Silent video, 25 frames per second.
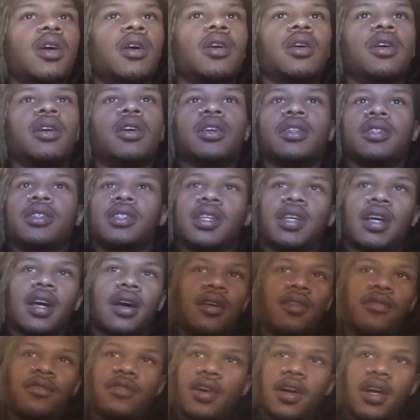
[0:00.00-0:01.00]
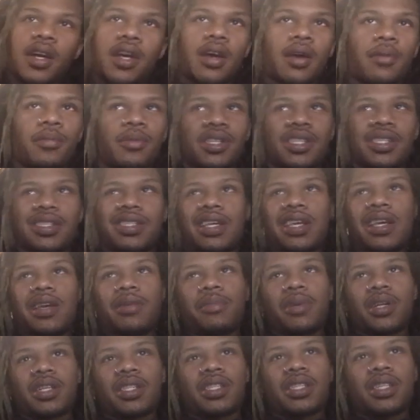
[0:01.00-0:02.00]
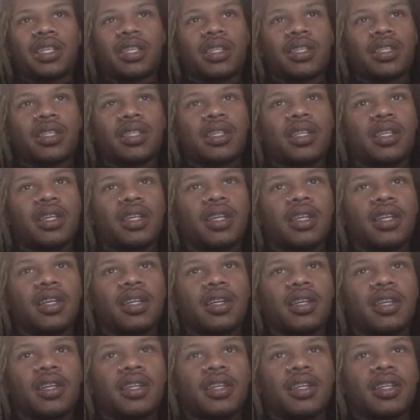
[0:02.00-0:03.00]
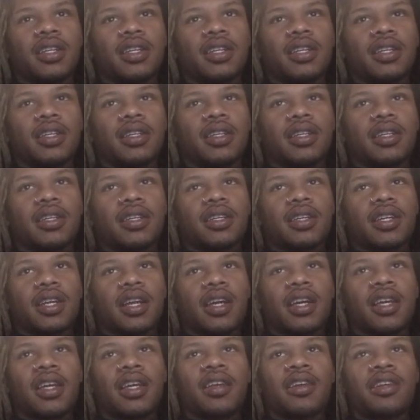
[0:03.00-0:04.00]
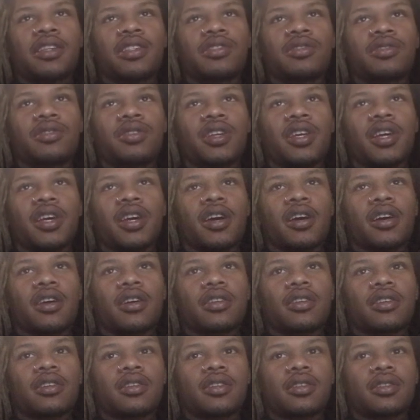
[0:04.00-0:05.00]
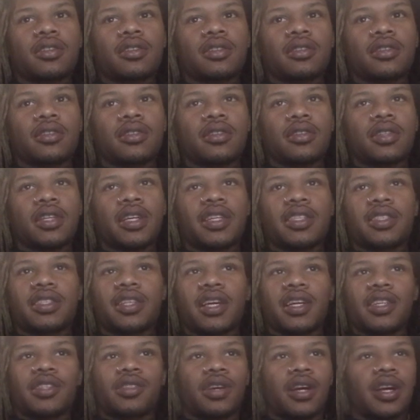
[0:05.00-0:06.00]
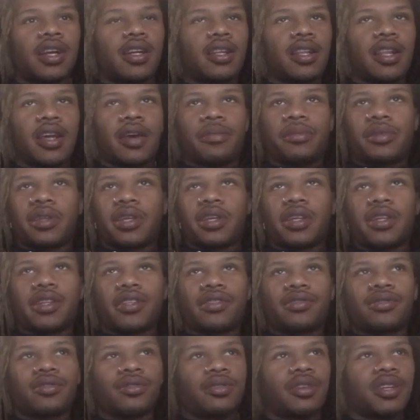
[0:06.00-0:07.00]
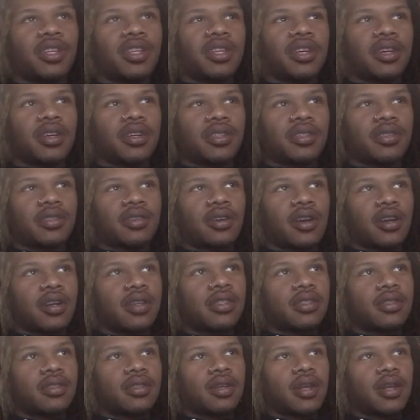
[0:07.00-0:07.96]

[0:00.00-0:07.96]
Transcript: Okay. See, I, am okay. it, I'ma just keep you know my shit. Can I get in the studio? Niggas ain't trying to let me in the studio. It's crazy.